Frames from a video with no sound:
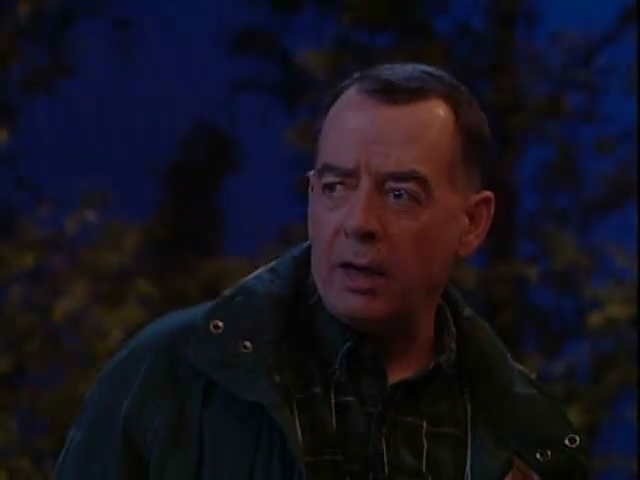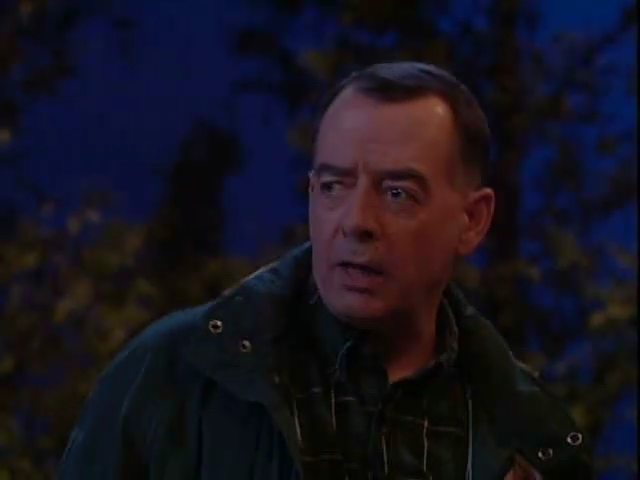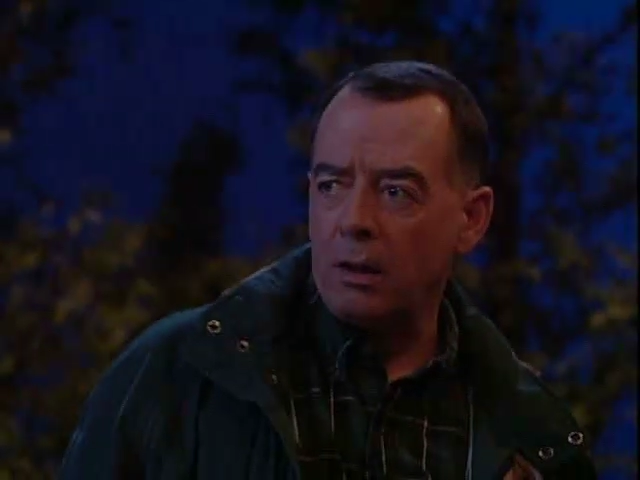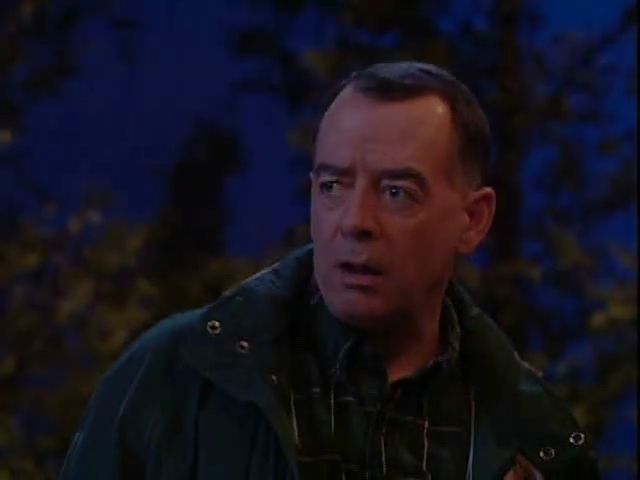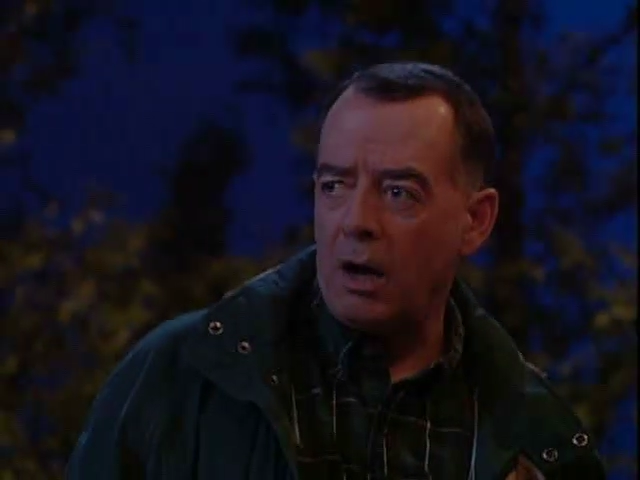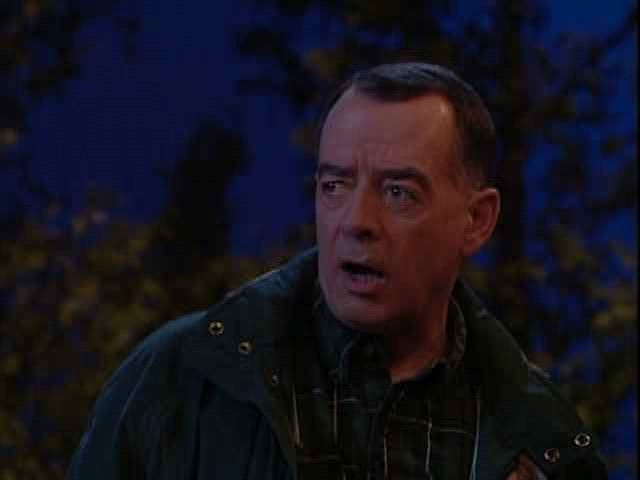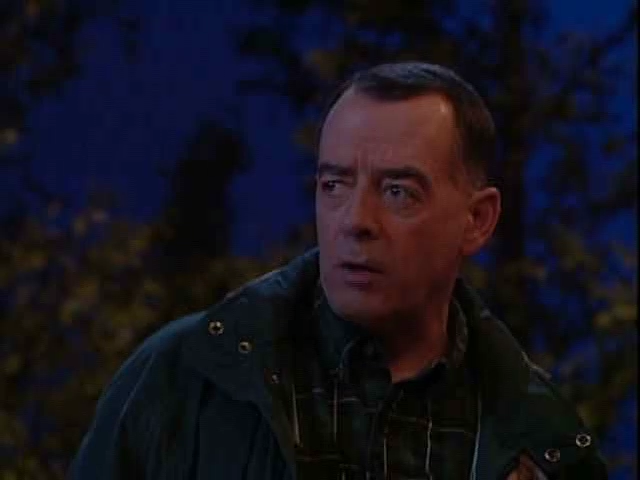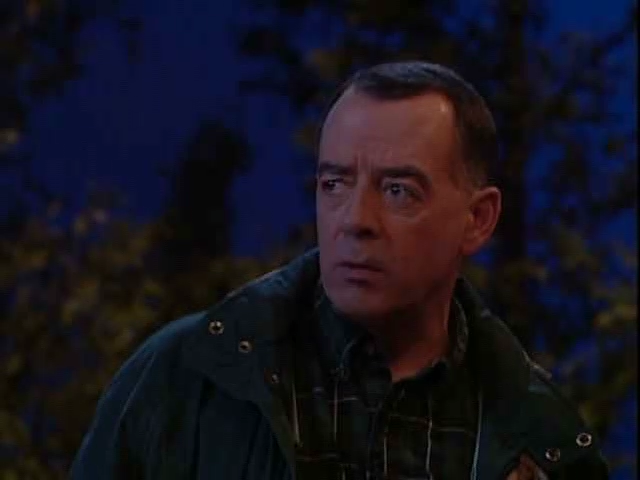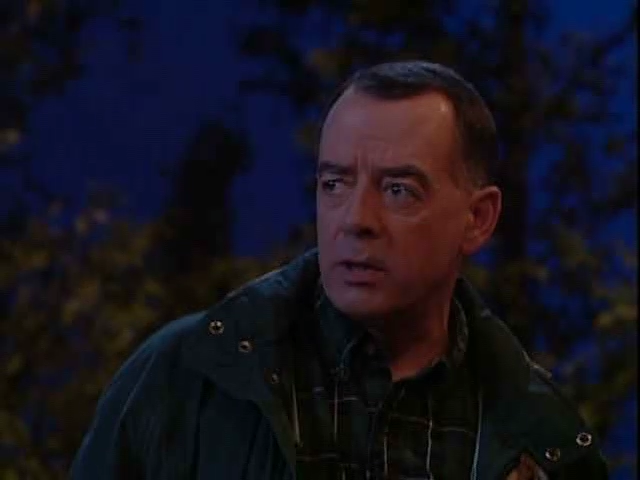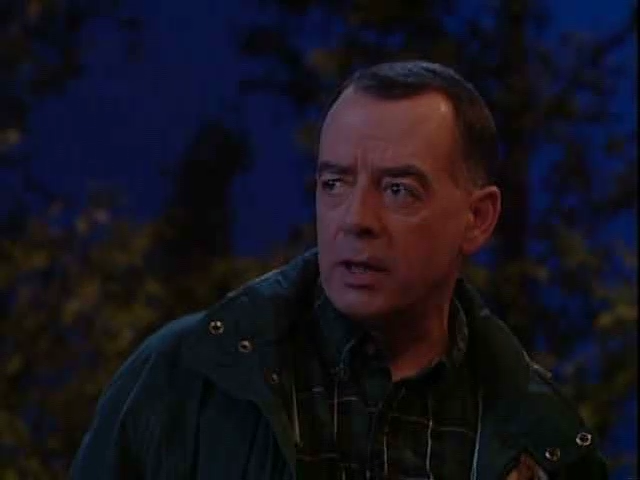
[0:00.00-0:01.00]
in the lot
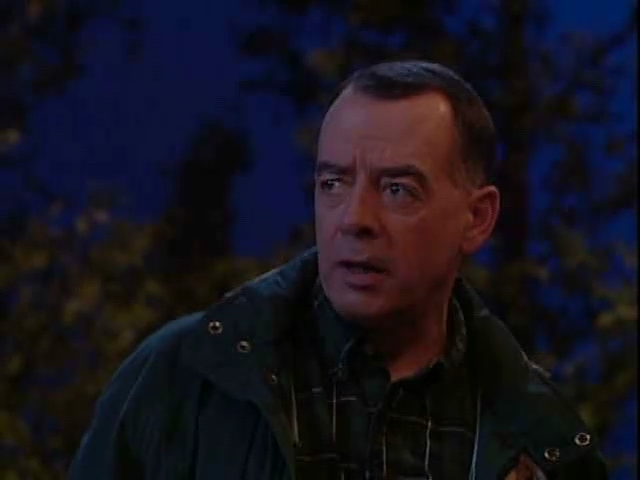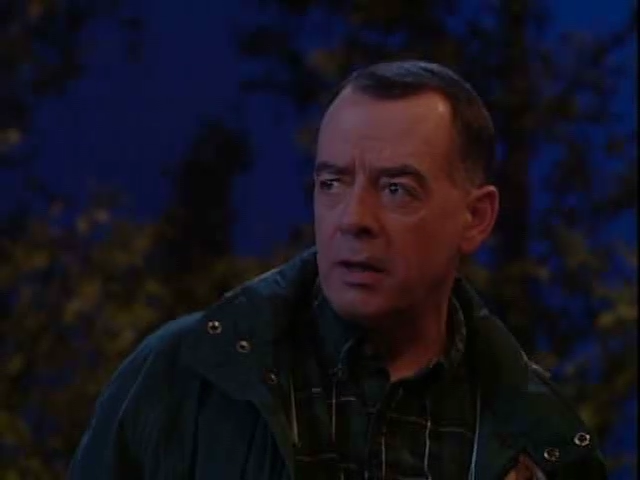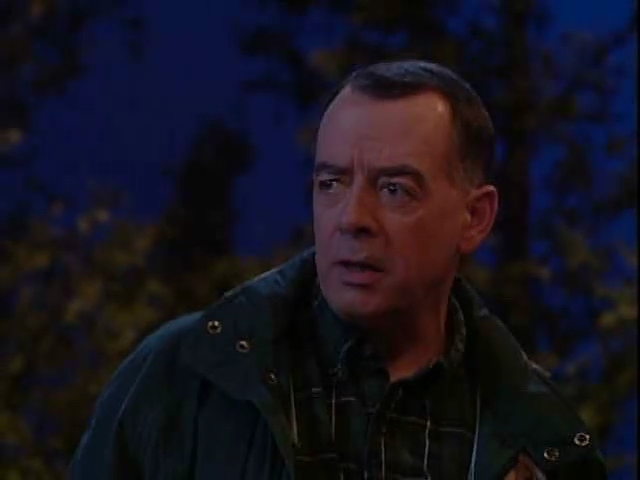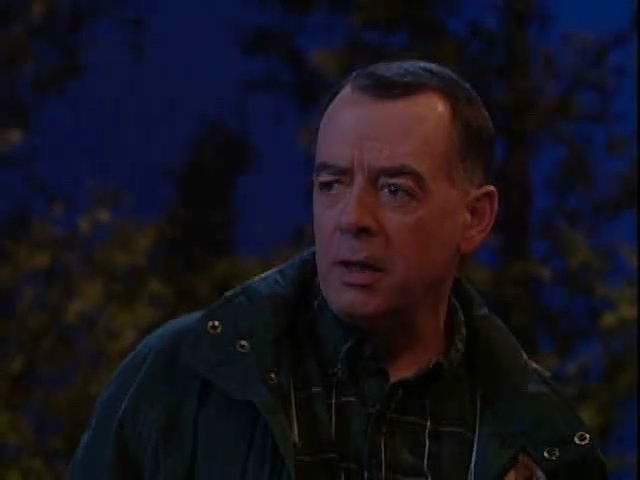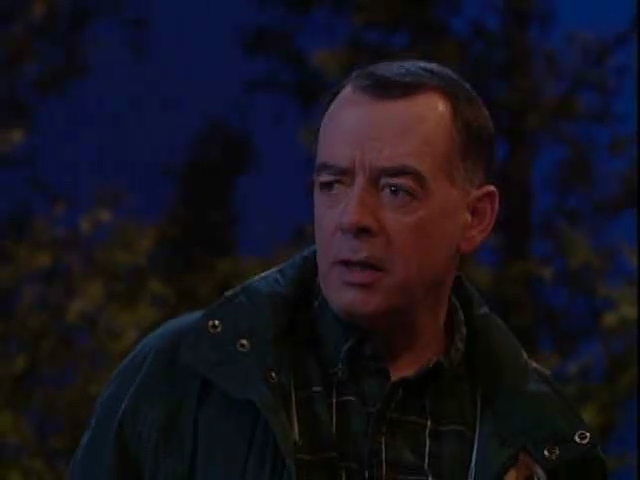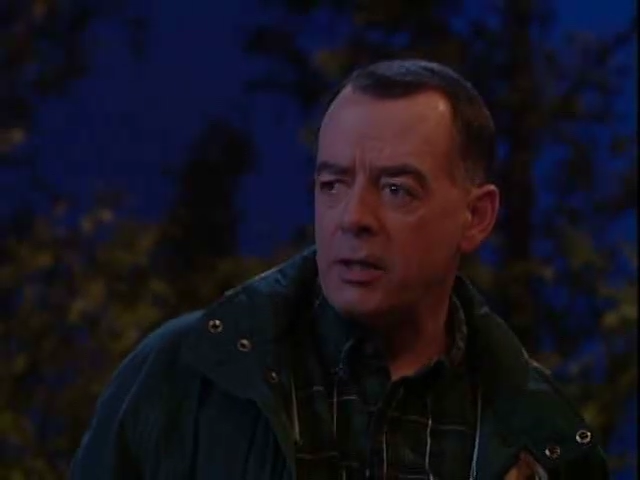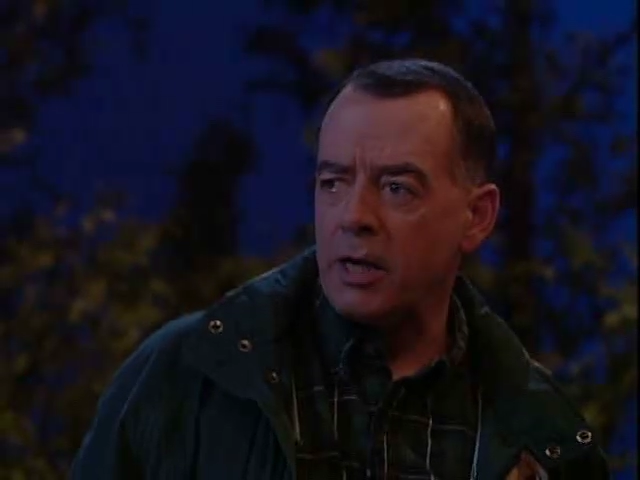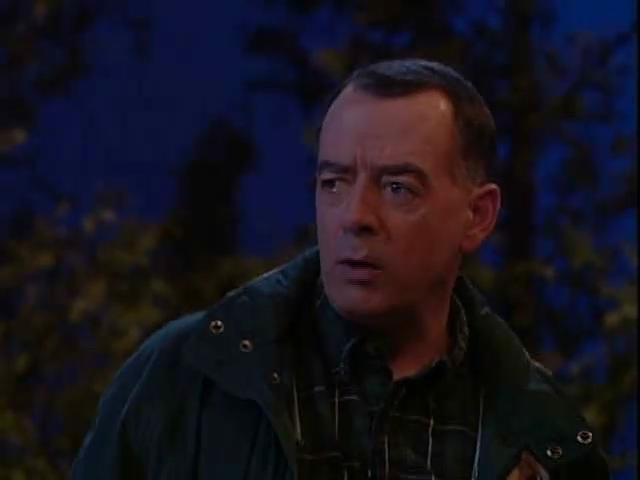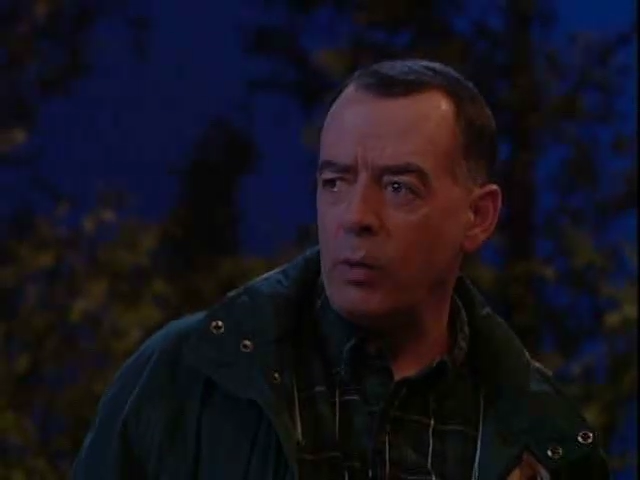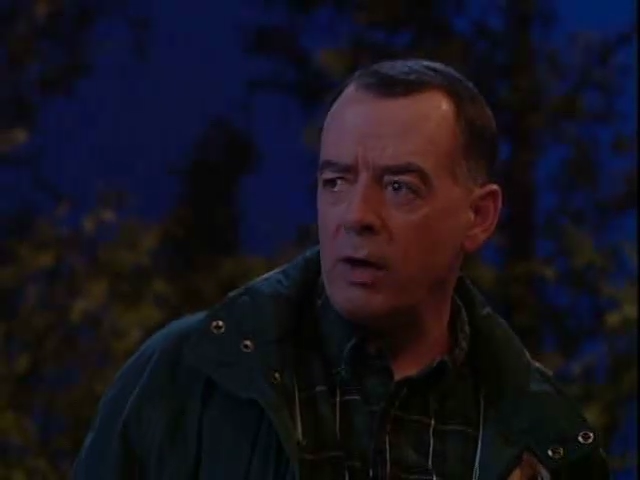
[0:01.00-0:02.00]
was a
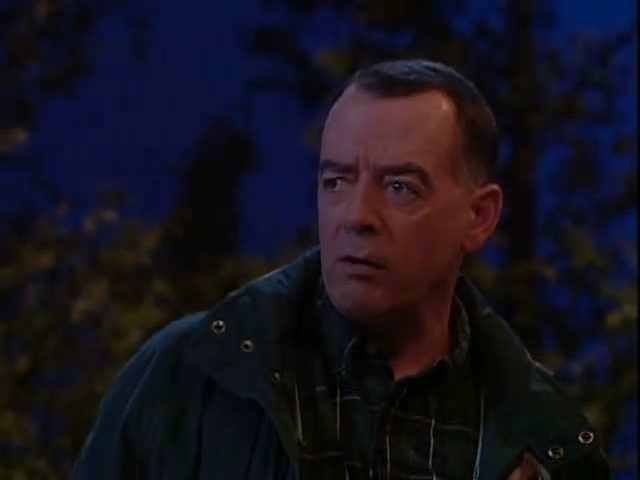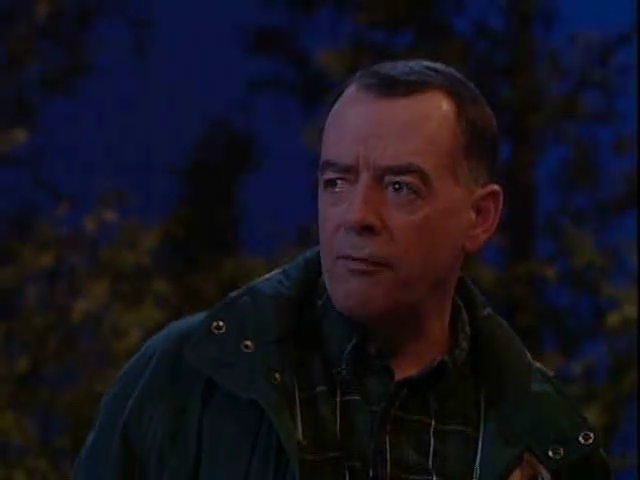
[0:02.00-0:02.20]
10-wheel